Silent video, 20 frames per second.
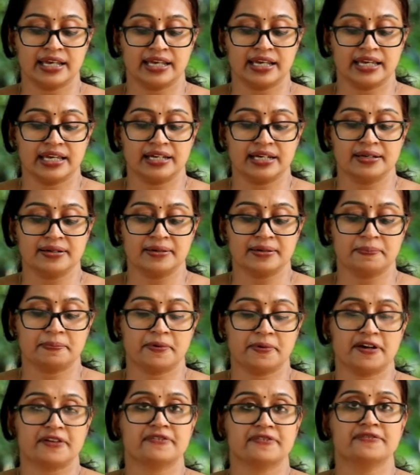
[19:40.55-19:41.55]
in
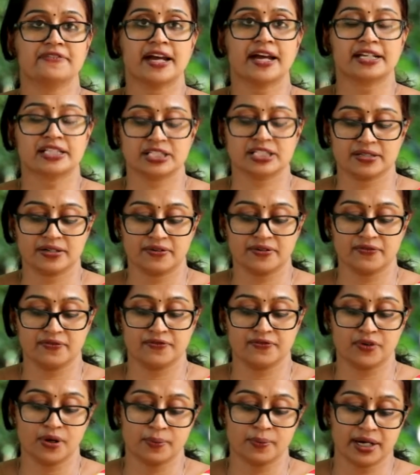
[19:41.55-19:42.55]
perfected
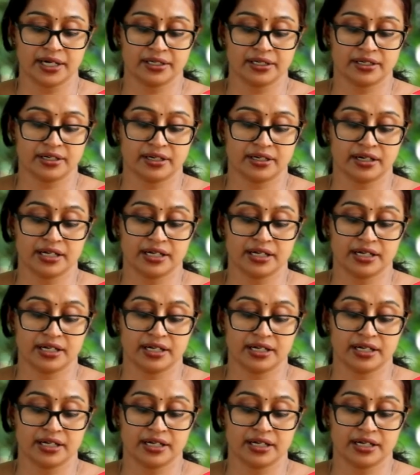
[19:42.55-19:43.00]
womanhood,